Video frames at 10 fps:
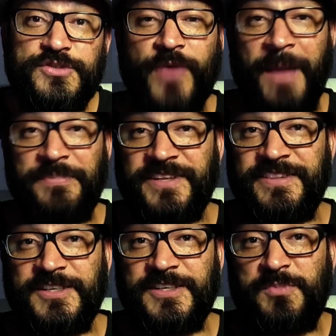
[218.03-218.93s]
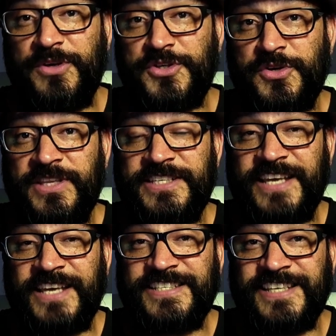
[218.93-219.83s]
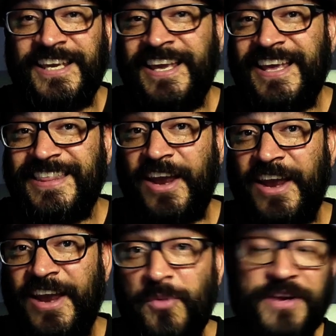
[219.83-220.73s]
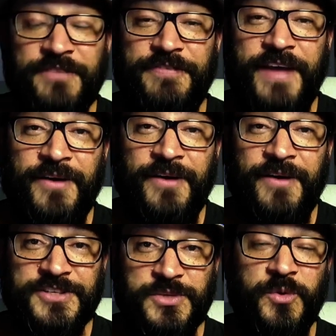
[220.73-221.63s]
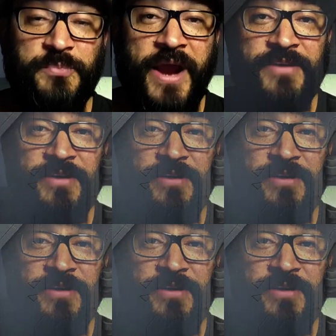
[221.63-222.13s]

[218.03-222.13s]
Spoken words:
wrapped at this point during the testing that I went and found a squad barracks